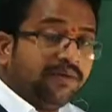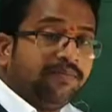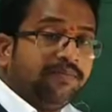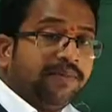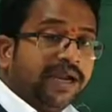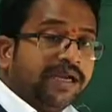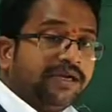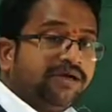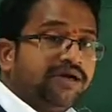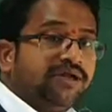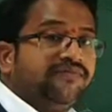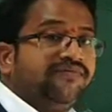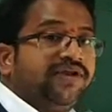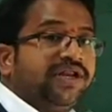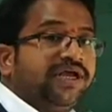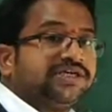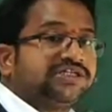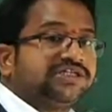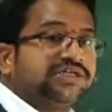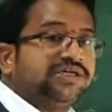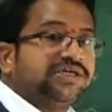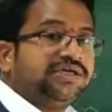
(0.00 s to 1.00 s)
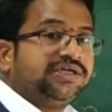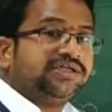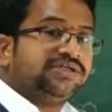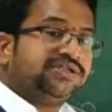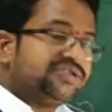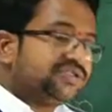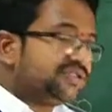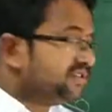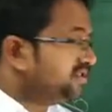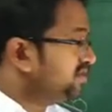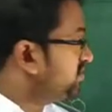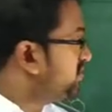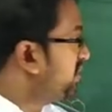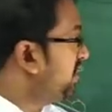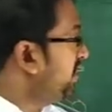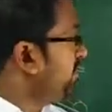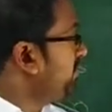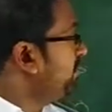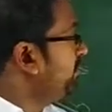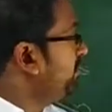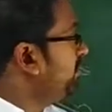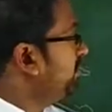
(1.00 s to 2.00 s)
magnitude of velocity
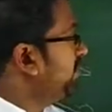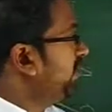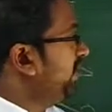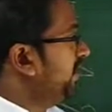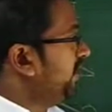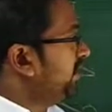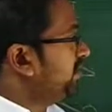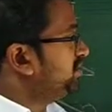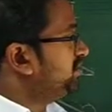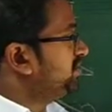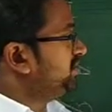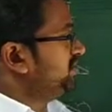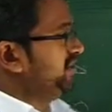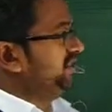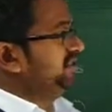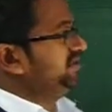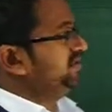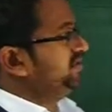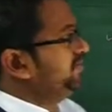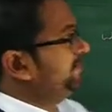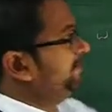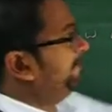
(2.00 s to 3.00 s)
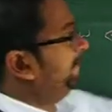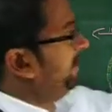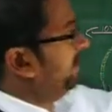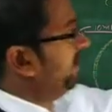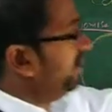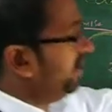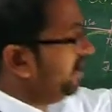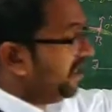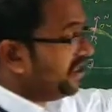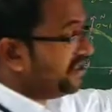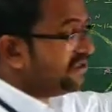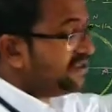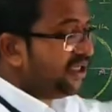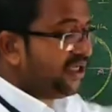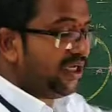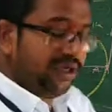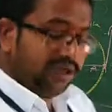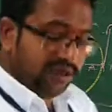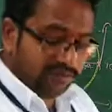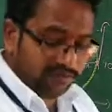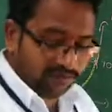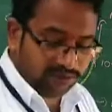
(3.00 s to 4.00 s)
same, direction is changing. In case
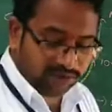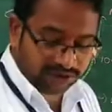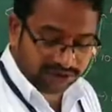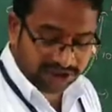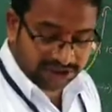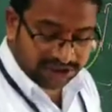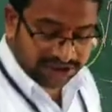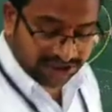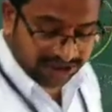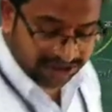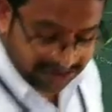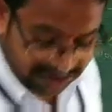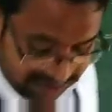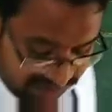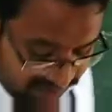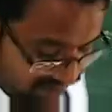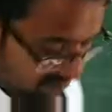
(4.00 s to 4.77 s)
3, both are changing.